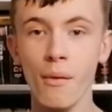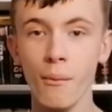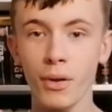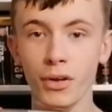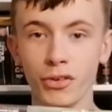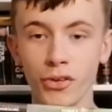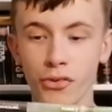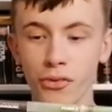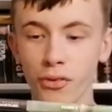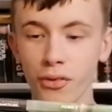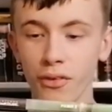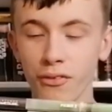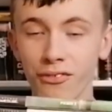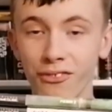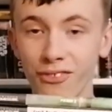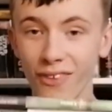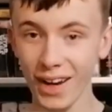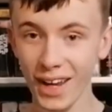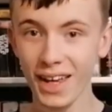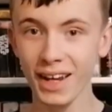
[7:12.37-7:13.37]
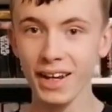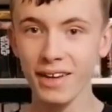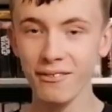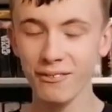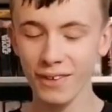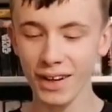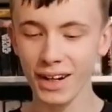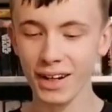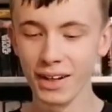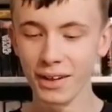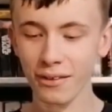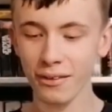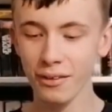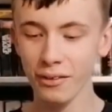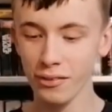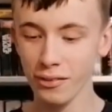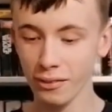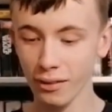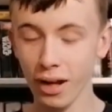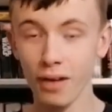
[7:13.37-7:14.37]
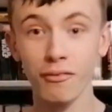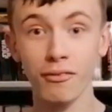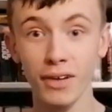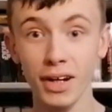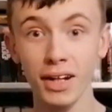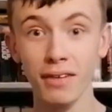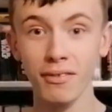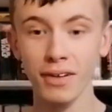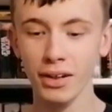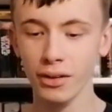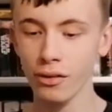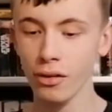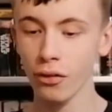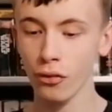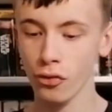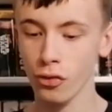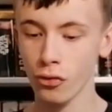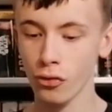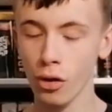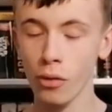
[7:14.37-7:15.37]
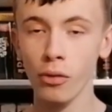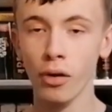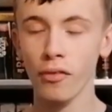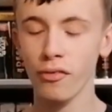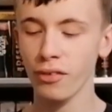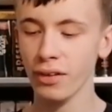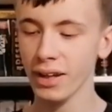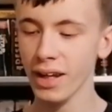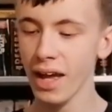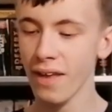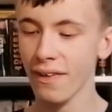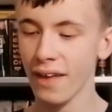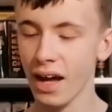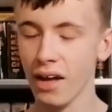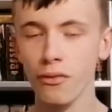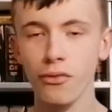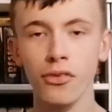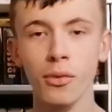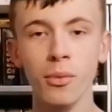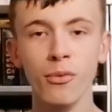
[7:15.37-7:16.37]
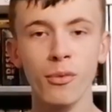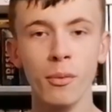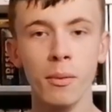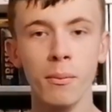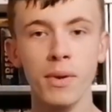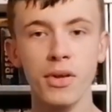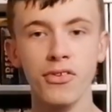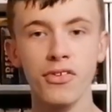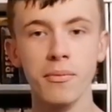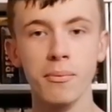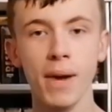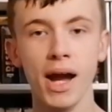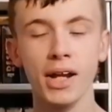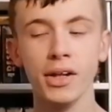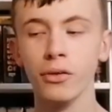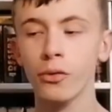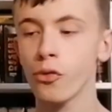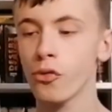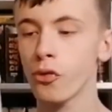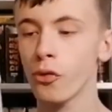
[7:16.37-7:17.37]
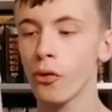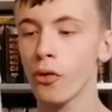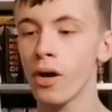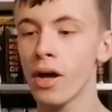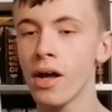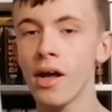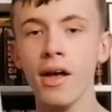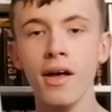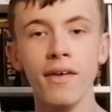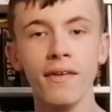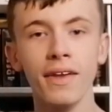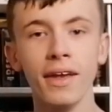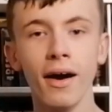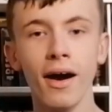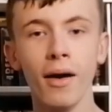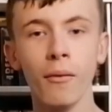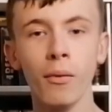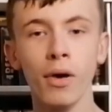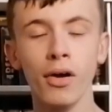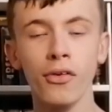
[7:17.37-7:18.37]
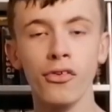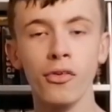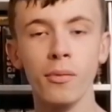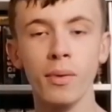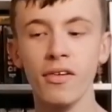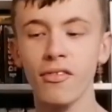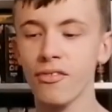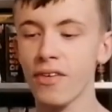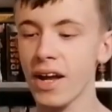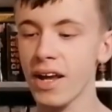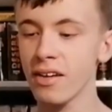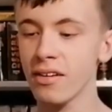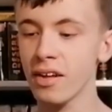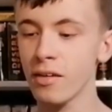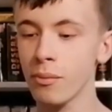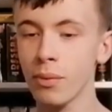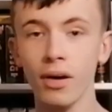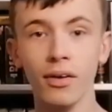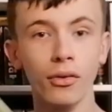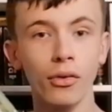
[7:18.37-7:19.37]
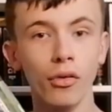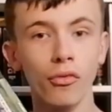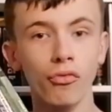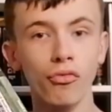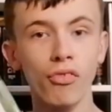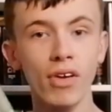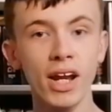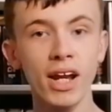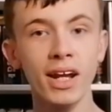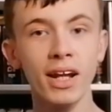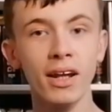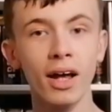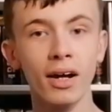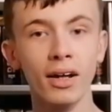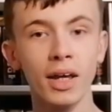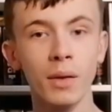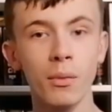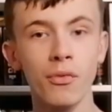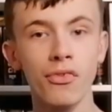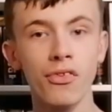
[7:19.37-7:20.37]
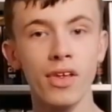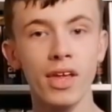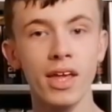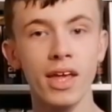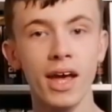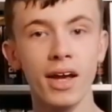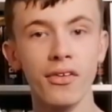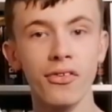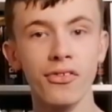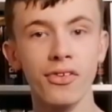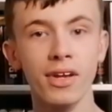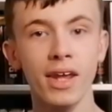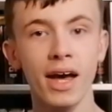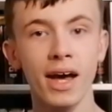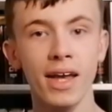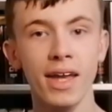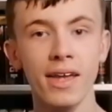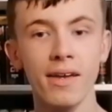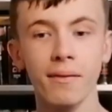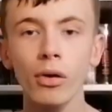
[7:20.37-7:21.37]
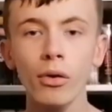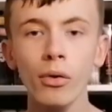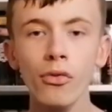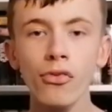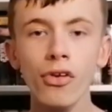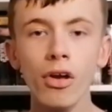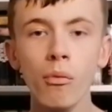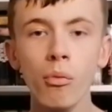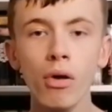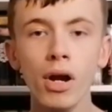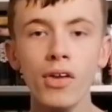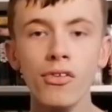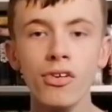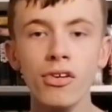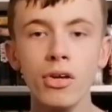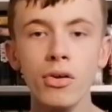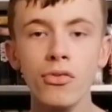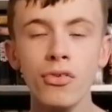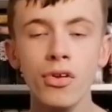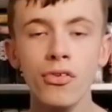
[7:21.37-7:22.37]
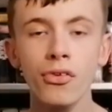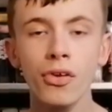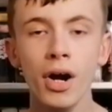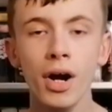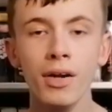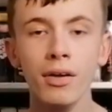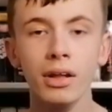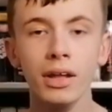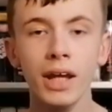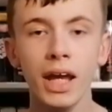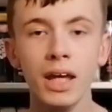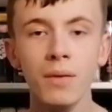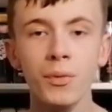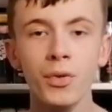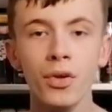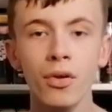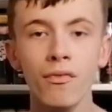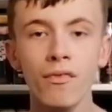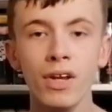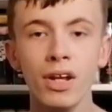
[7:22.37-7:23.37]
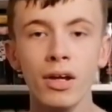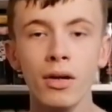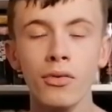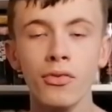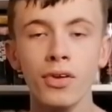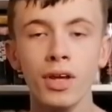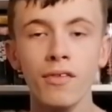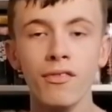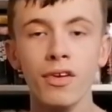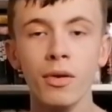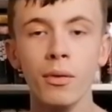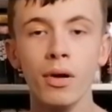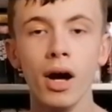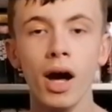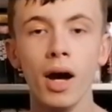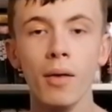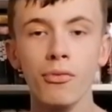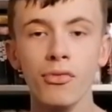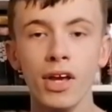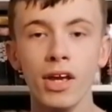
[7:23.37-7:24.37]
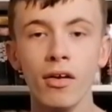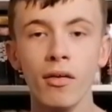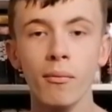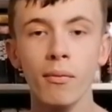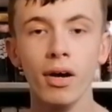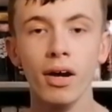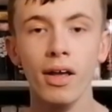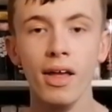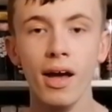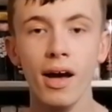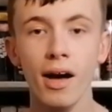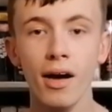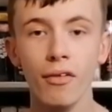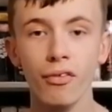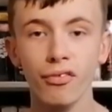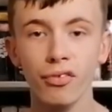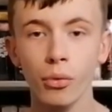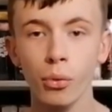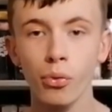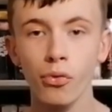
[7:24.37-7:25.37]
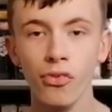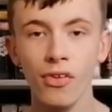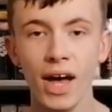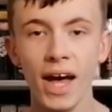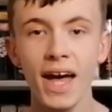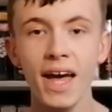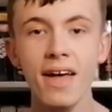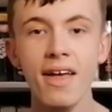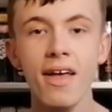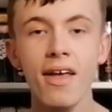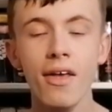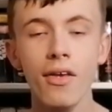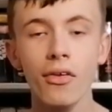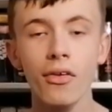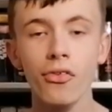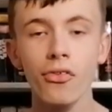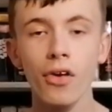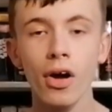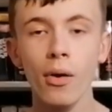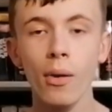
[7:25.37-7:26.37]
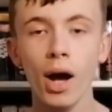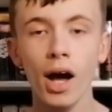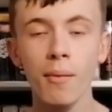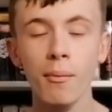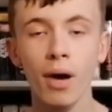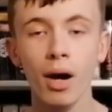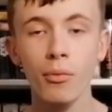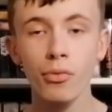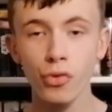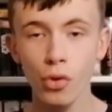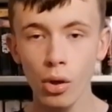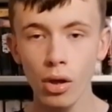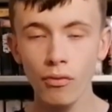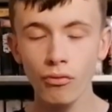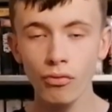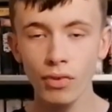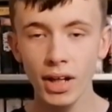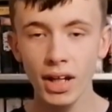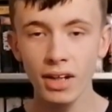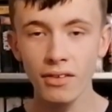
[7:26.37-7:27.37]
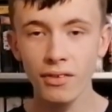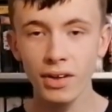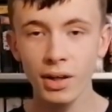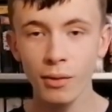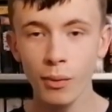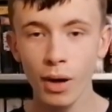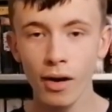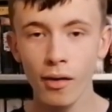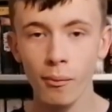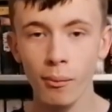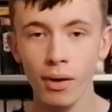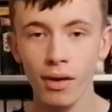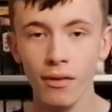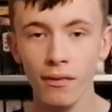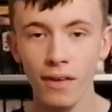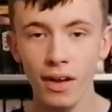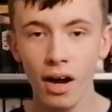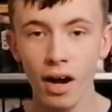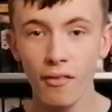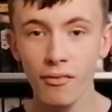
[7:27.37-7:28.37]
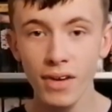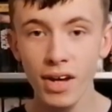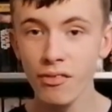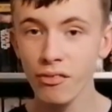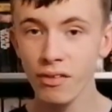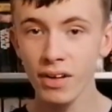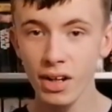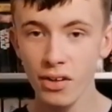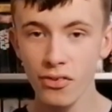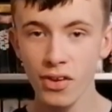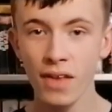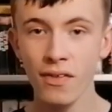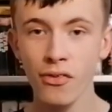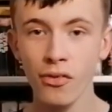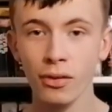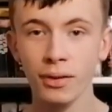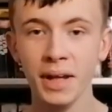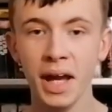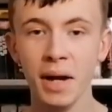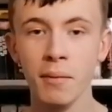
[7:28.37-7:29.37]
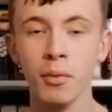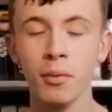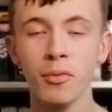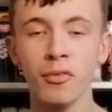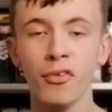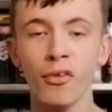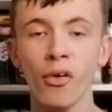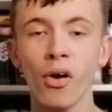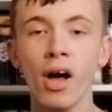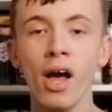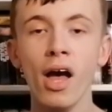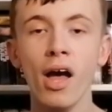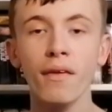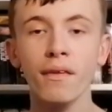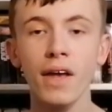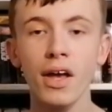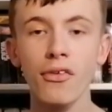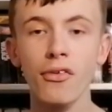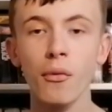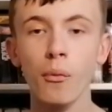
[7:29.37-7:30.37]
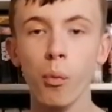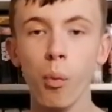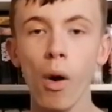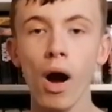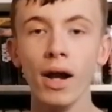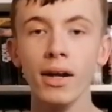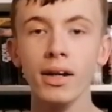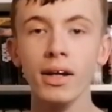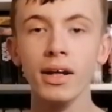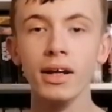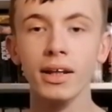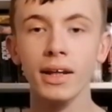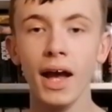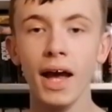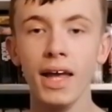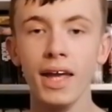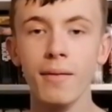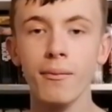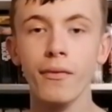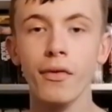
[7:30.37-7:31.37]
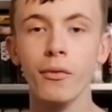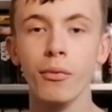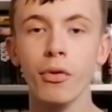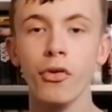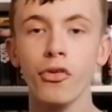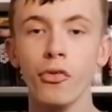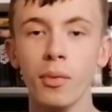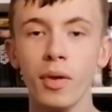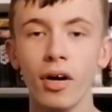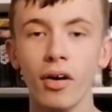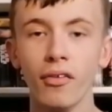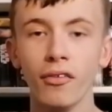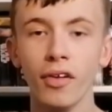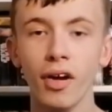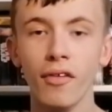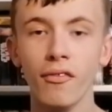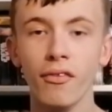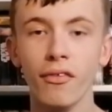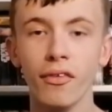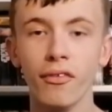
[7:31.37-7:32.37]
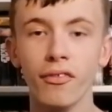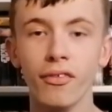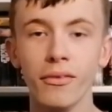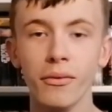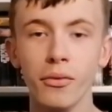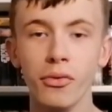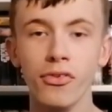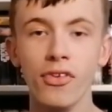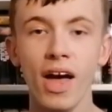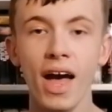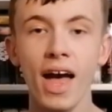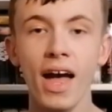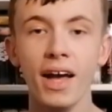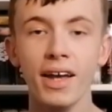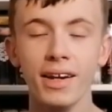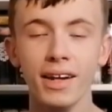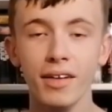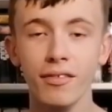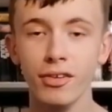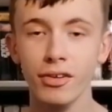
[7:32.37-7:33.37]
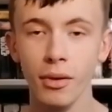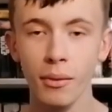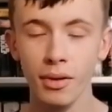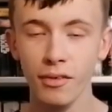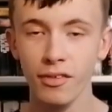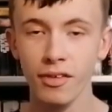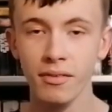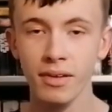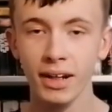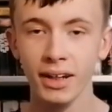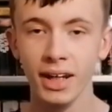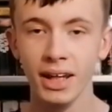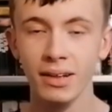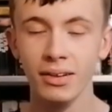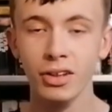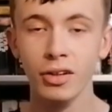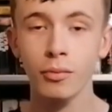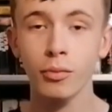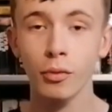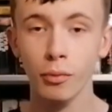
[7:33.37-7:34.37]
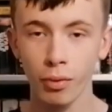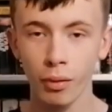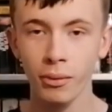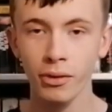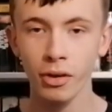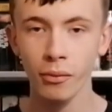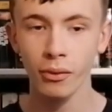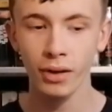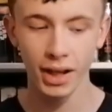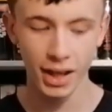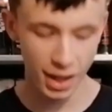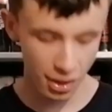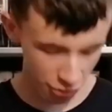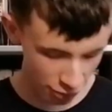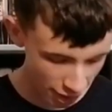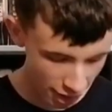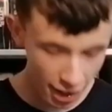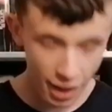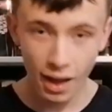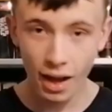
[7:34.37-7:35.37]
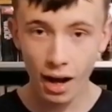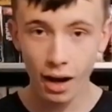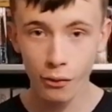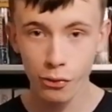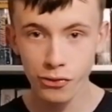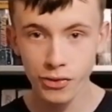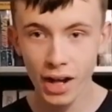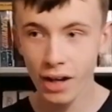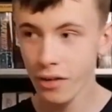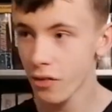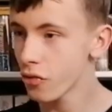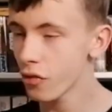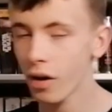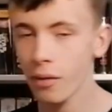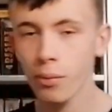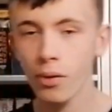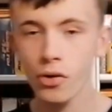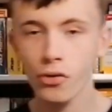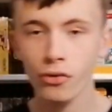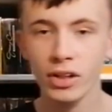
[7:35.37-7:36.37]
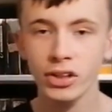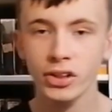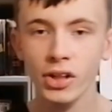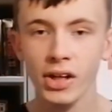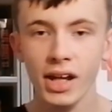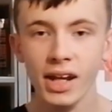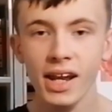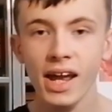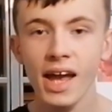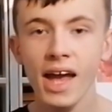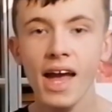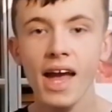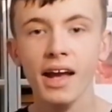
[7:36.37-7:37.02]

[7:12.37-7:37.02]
which was a really, really good, like really, really good, because you don't often get that. Some of them are missing manuals or the artwork's a bit faded, but got really lucky with CEX today. So I also wanted to use this kind of GameCube video to give you an update on my full set. So I'm doing really, really well, but I've never really said this on camera before. There's one game that puts me off going for the full set, and if you know anything about GameCube, you'll probably know what it is. I'll stand aside, put a screenshot in.